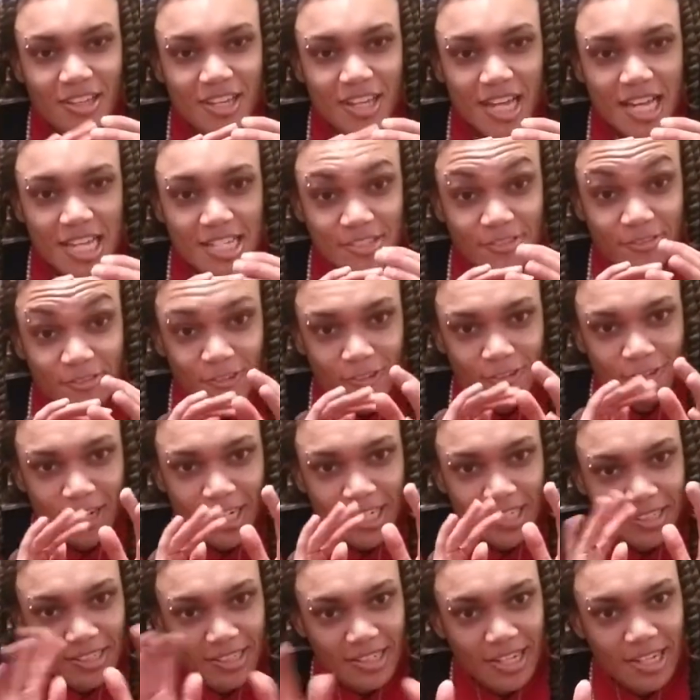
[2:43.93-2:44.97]
As of for
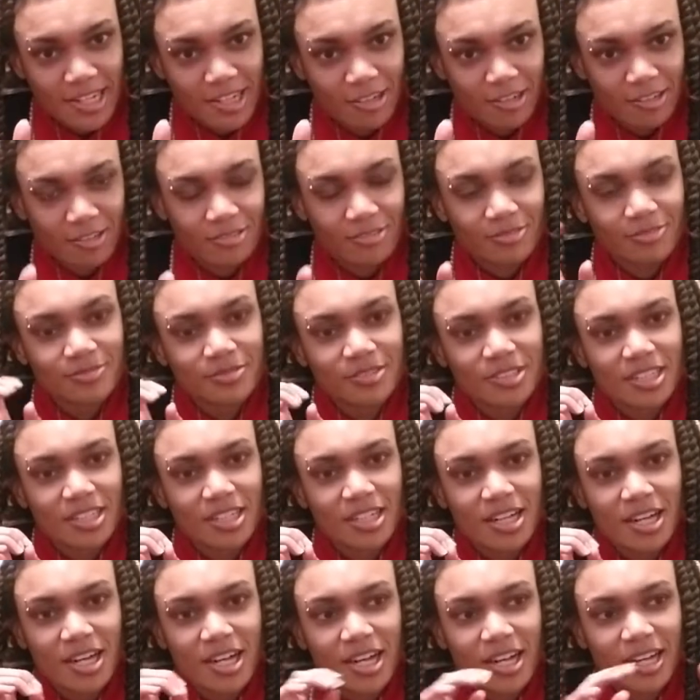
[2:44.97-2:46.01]
right now,
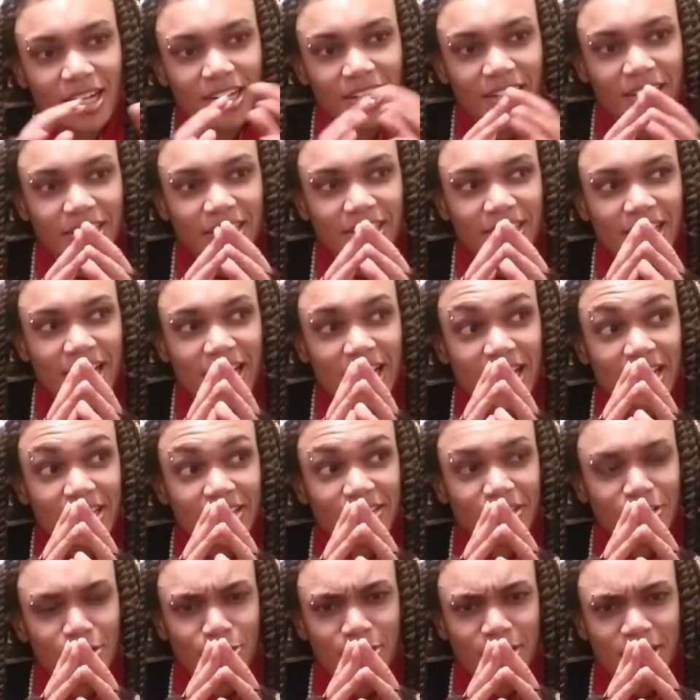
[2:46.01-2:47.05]
I had
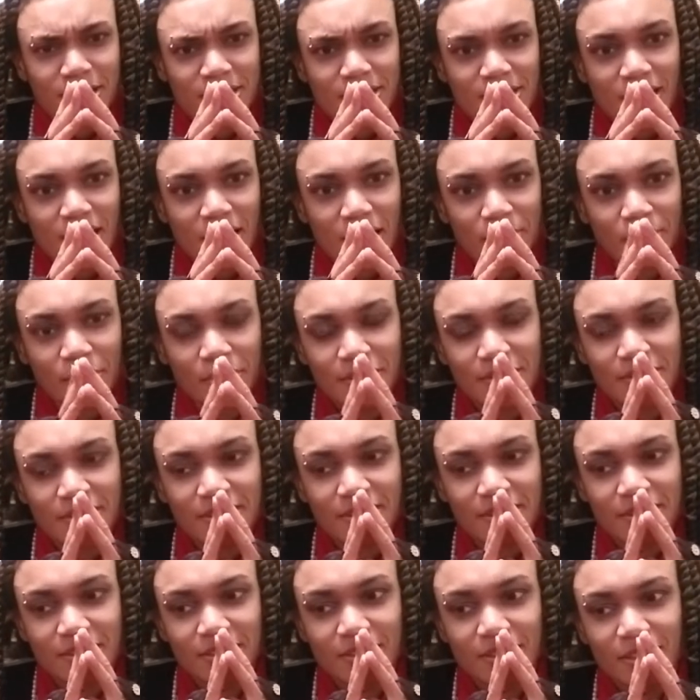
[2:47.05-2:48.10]
a great time,
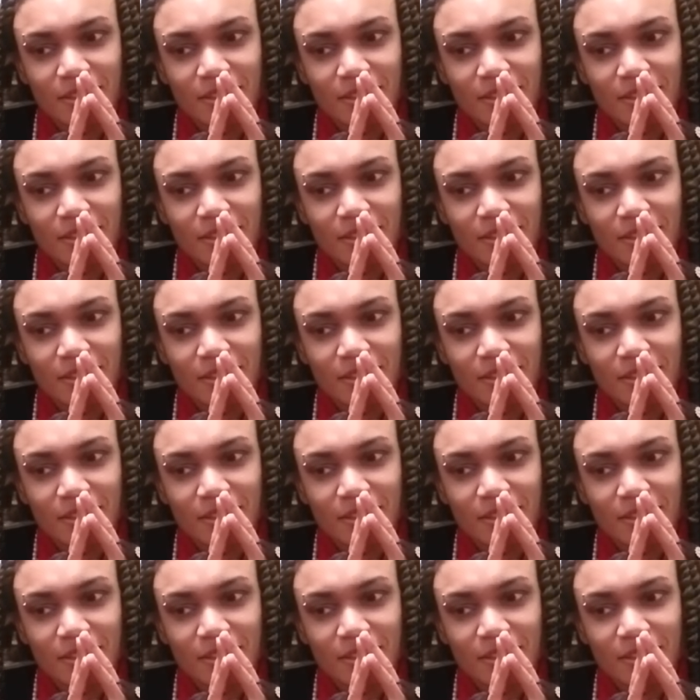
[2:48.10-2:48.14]
honestly,